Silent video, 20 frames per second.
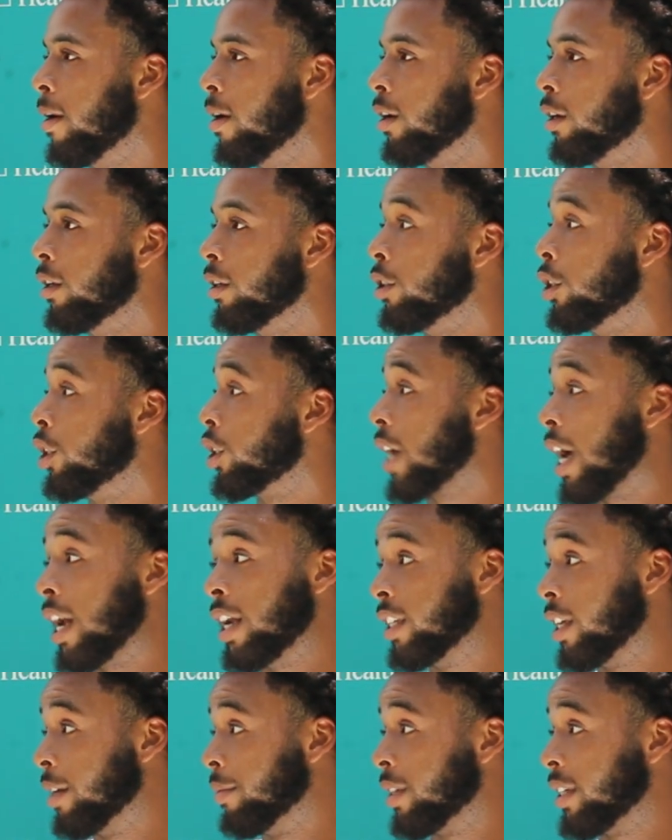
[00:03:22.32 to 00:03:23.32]
Just kind of
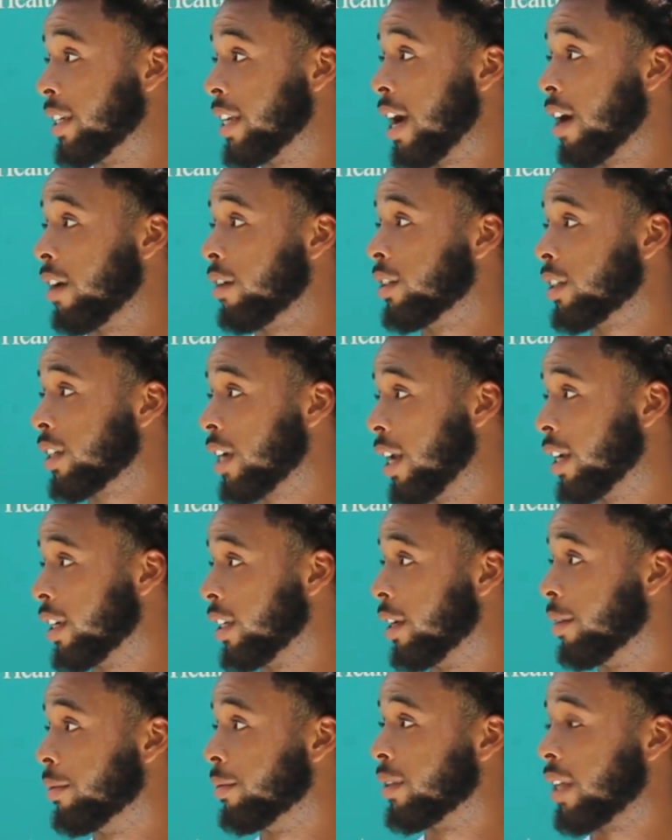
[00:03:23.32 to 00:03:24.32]
dims it down. Just kind of
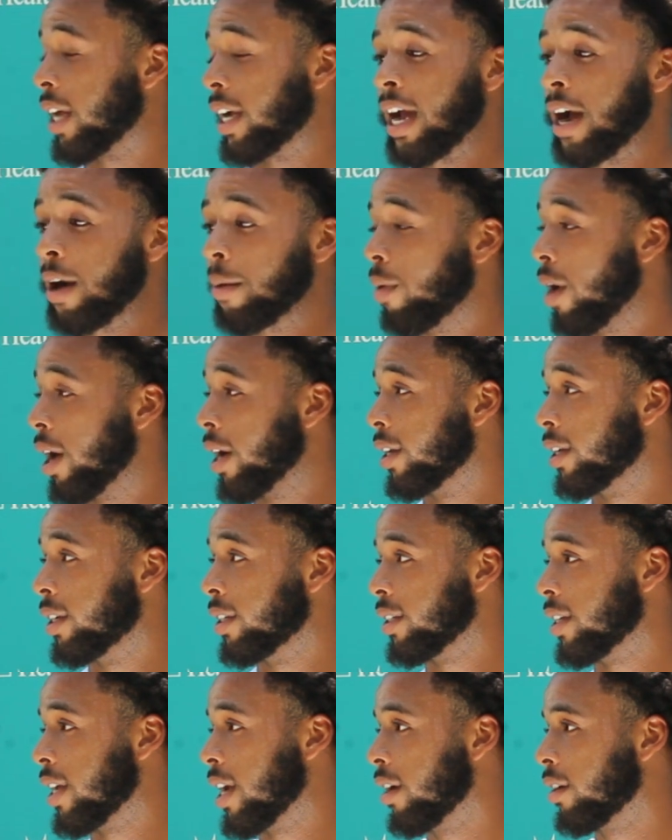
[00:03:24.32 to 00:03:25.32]
dims like how bright it is
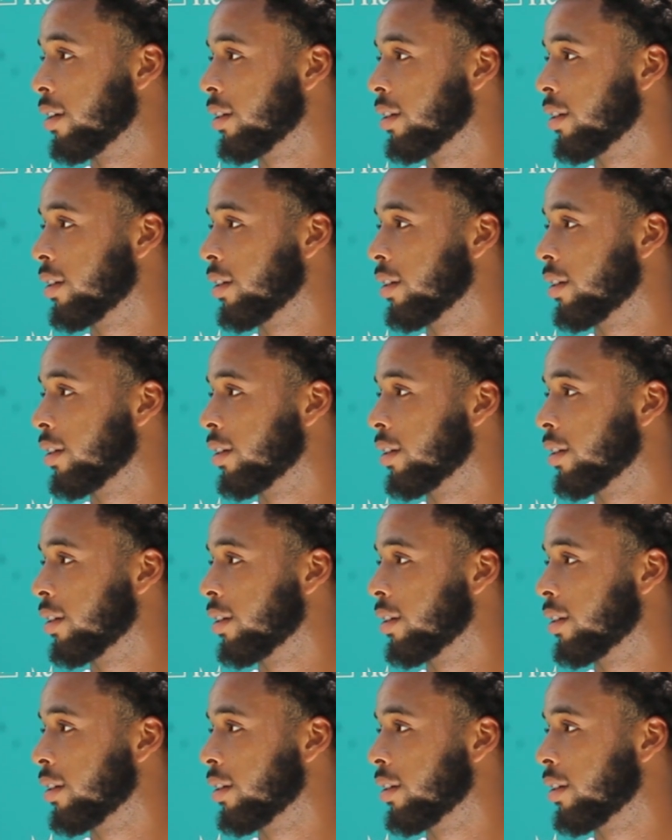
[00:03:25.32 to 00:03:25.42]
down.